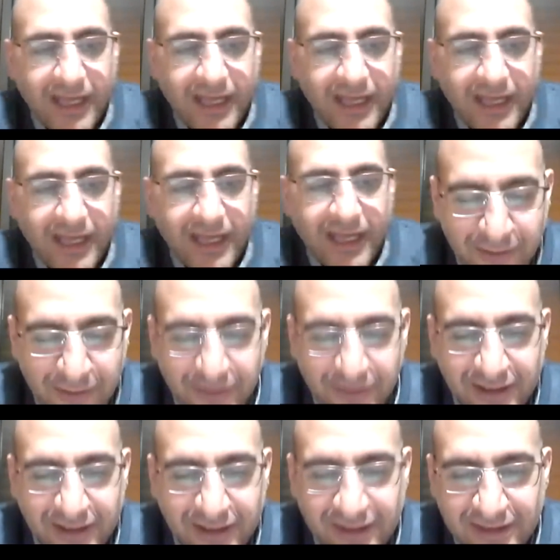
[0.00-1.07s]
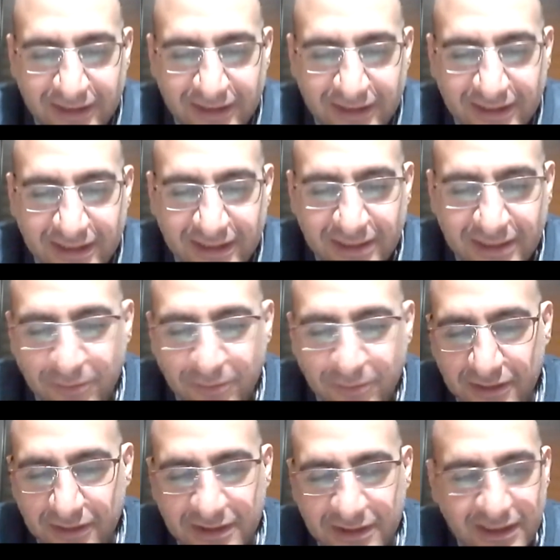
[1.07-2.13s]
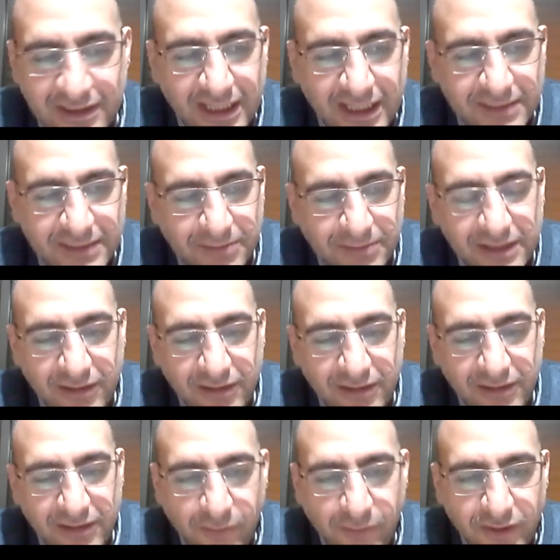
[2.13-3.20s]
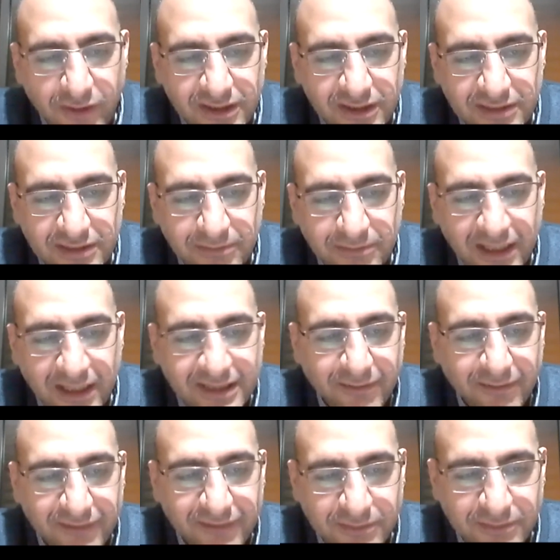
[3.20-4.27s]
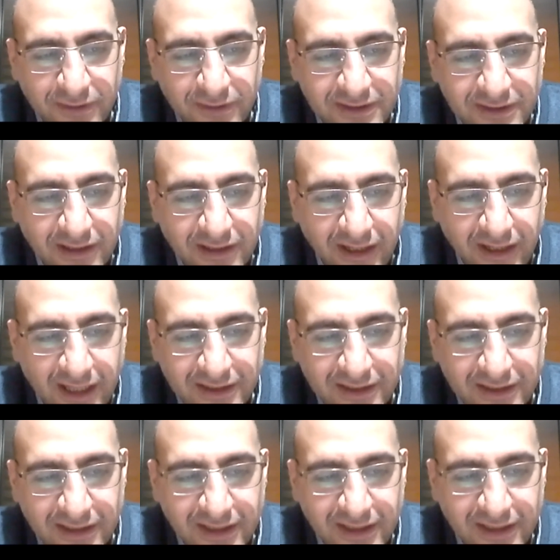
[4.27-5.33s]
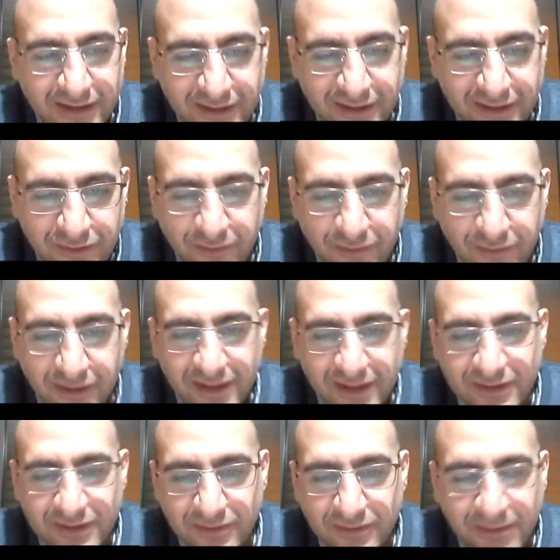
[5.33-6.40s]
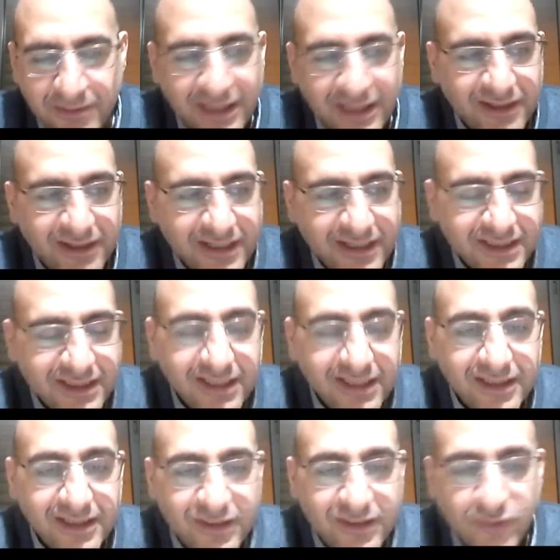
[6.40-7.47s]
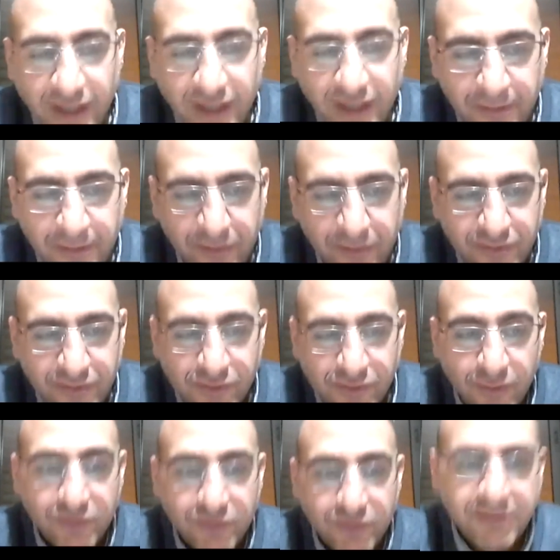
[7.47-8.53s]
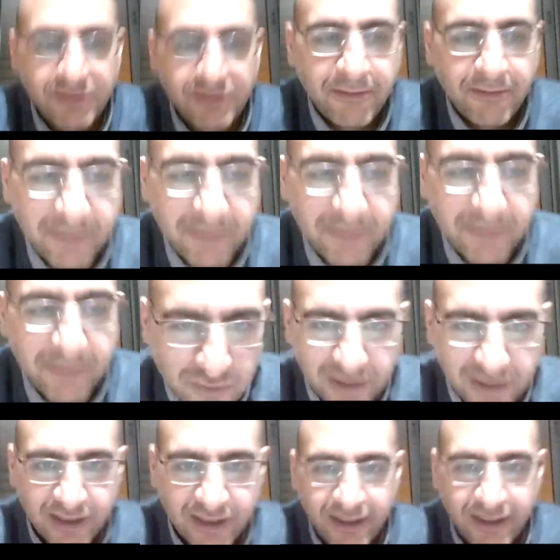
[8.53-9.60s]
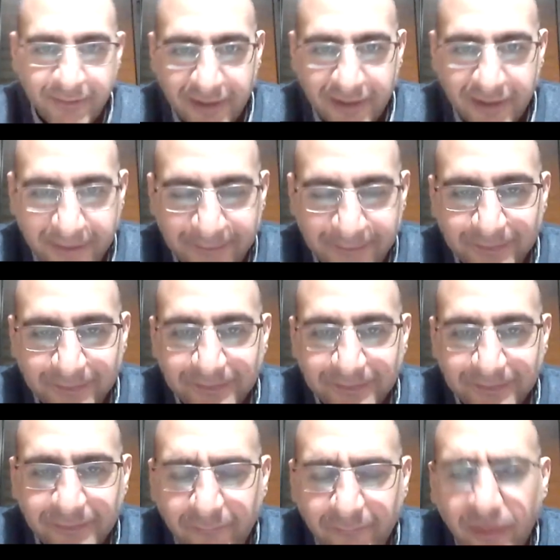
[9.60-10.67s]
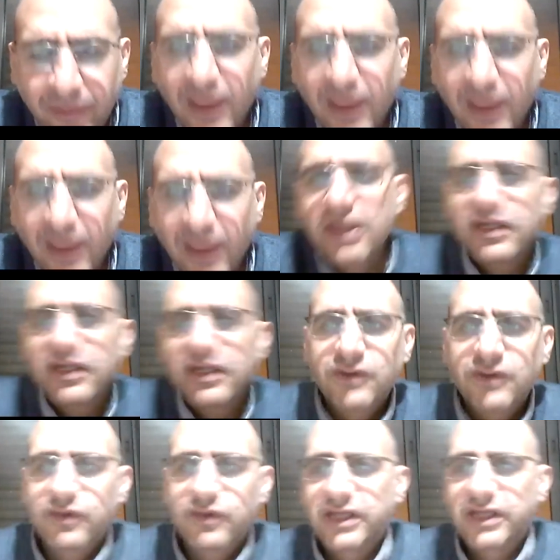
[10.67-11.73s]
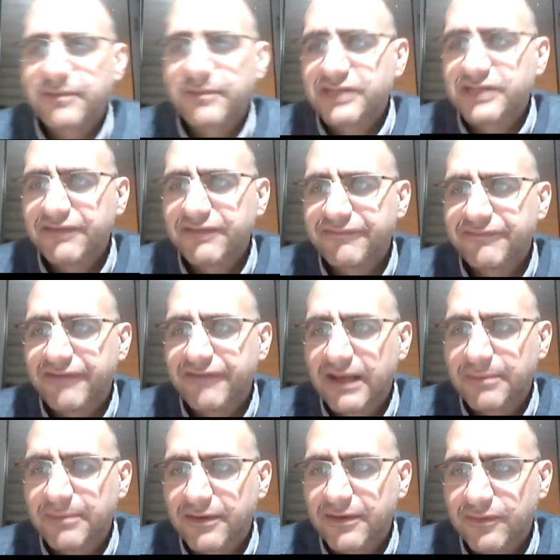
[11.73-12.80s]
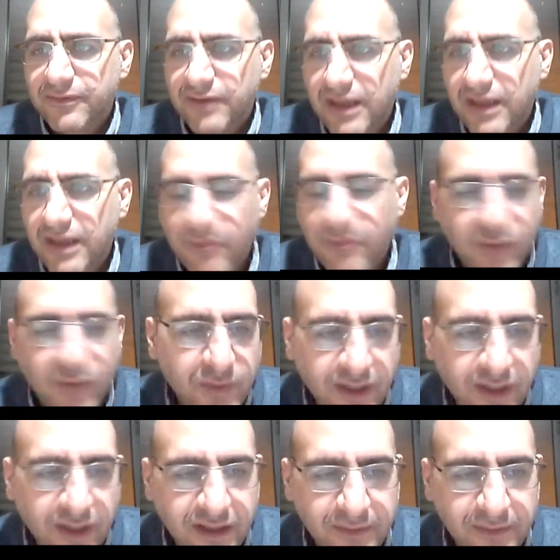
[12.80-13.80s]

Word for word: I know that it's his books. He has plenty of books, and some of his books are actually, there's a new book that is being translated into Arabic or is going to be published soon in Arabic. So Jeff Halper, we welcome